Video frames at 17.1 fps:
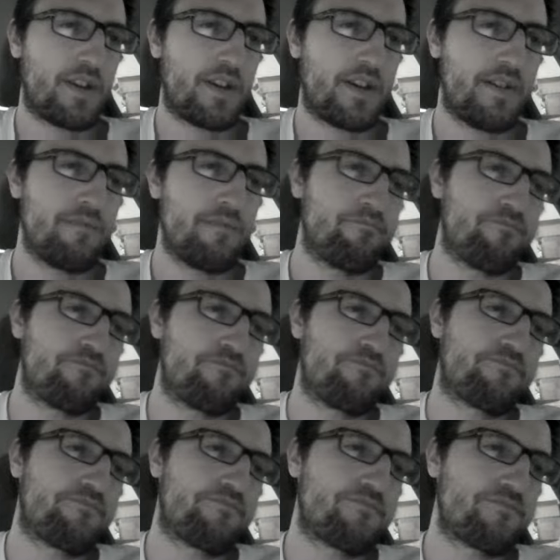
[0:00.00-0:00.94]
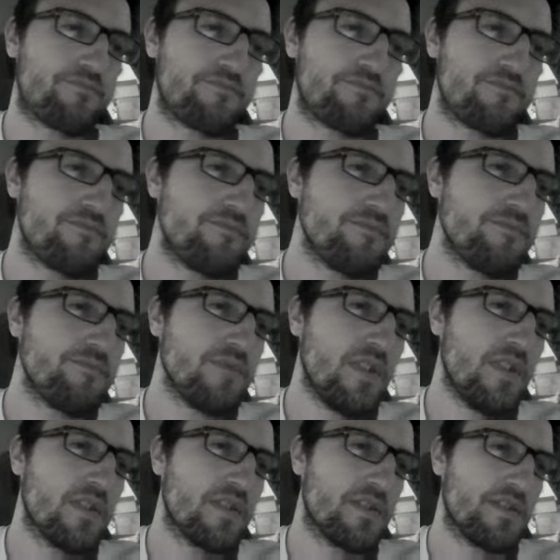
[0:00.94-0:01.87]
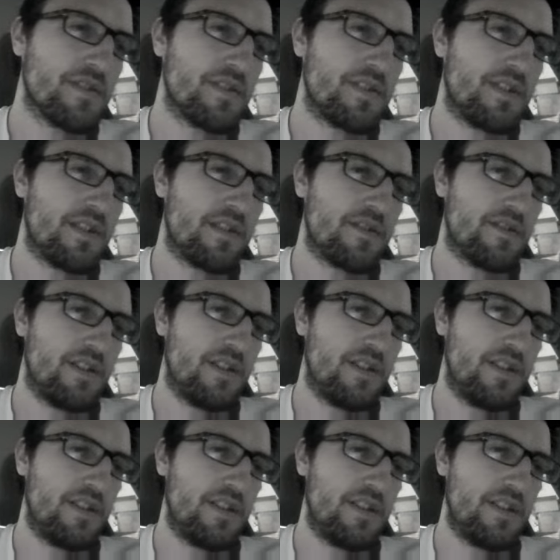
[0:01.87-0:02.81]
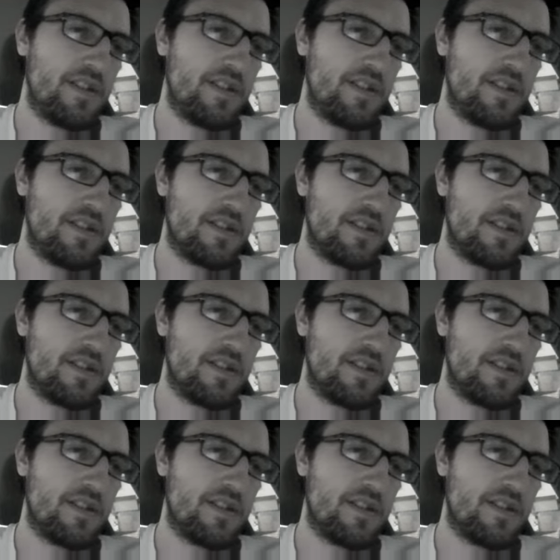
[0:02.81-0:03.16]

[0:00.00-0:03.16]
Okay. So it's a teacher ID